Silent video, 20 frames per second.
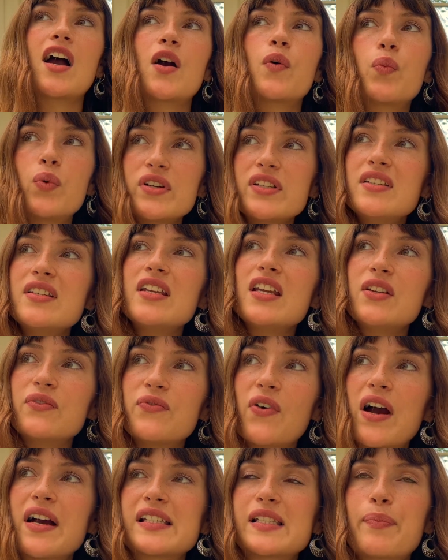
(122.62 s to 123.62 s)
I wouldn't
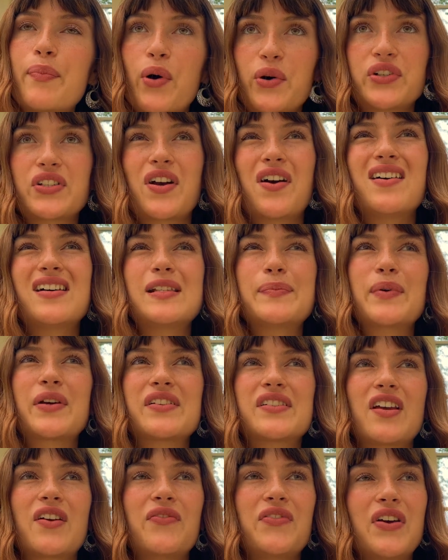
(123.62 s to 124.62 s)
advise a podcast
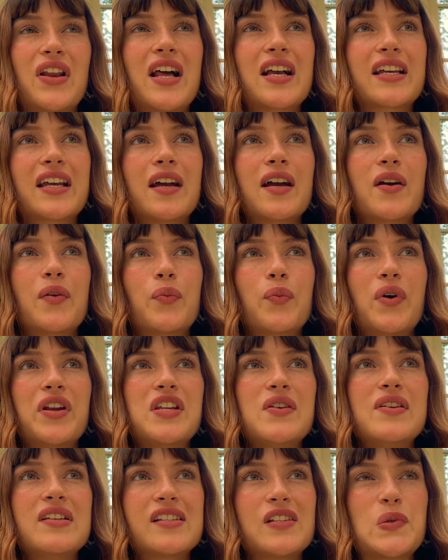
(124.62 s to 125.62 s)
because I feel like when
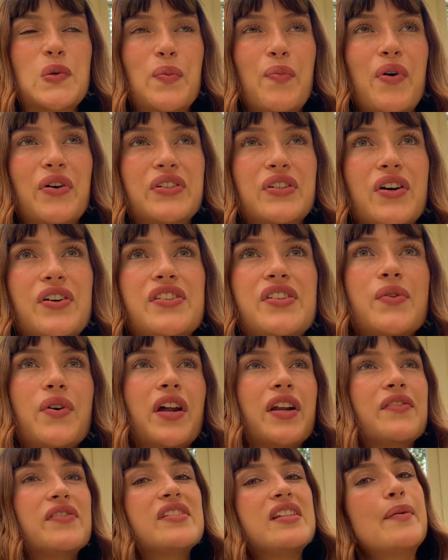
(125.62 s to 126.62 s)
you listen to a podcast, you
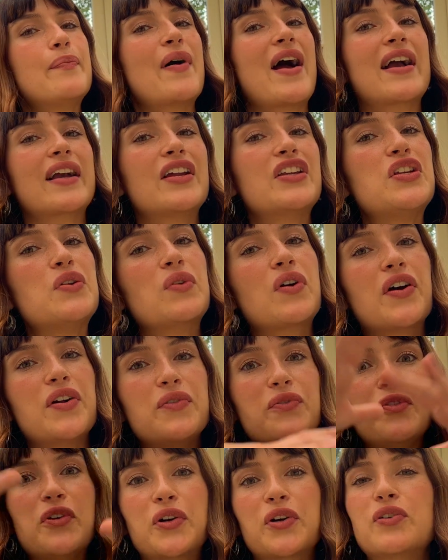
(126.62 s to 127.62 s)
kind of sit back and you kind
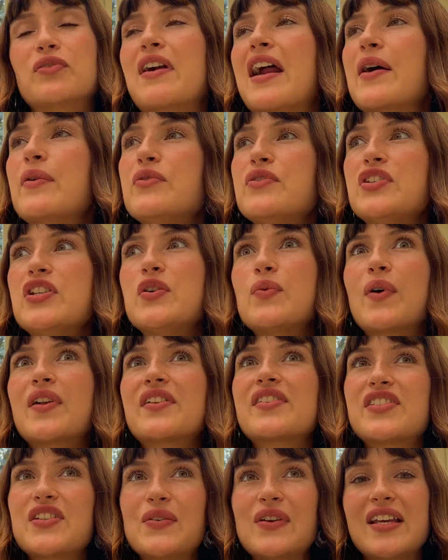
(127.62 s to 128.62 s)
of look around you
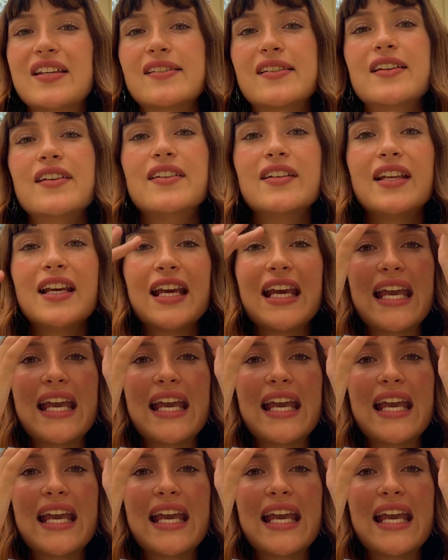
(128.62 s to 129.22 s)
whilst you listen.